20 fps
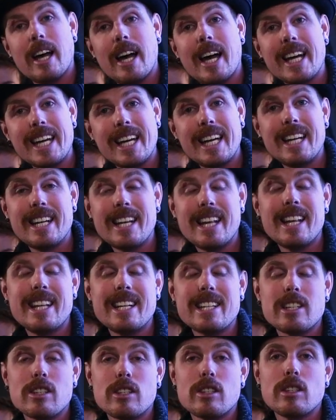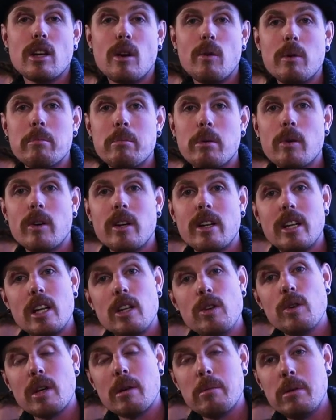Again, this is so important that
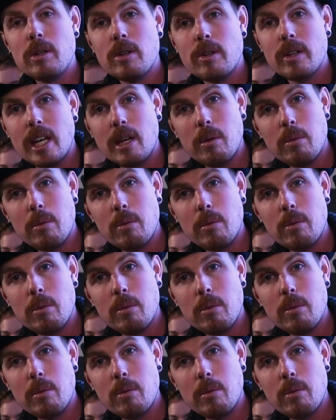you communicate